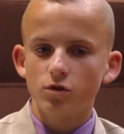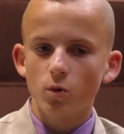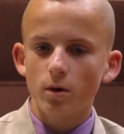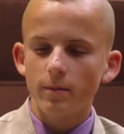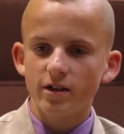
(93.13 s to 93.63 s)
what
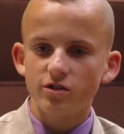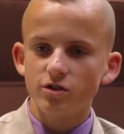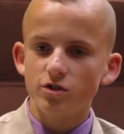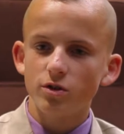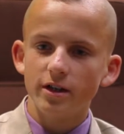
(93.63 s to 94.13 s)
makes you
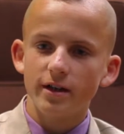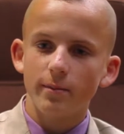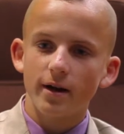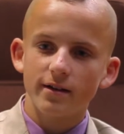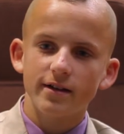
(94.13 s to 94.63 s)
unique about a
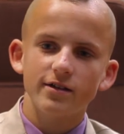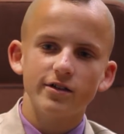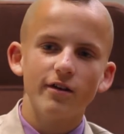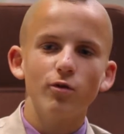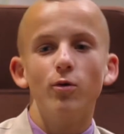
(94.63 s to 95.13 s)
teacher?
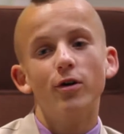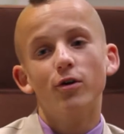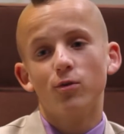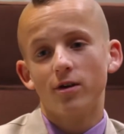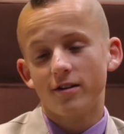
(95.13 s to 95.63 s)
Everyone knows what
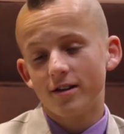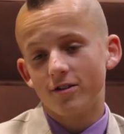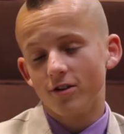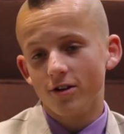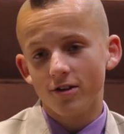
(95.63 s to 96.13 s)
a teacher
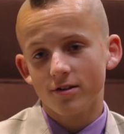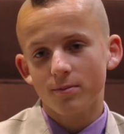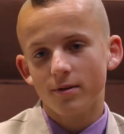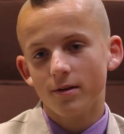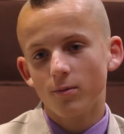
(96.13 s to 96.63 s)
does, but
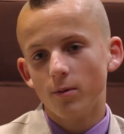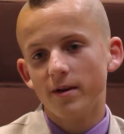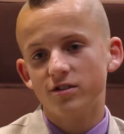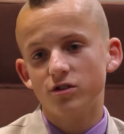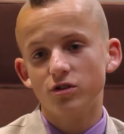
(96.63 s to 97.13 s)
what makes
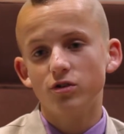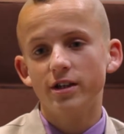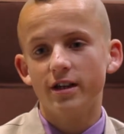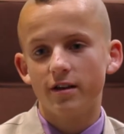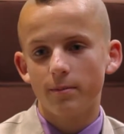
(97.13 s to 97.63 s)
you
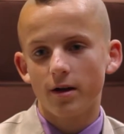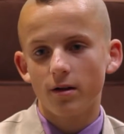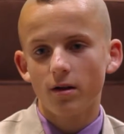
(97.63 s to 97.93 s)
unique about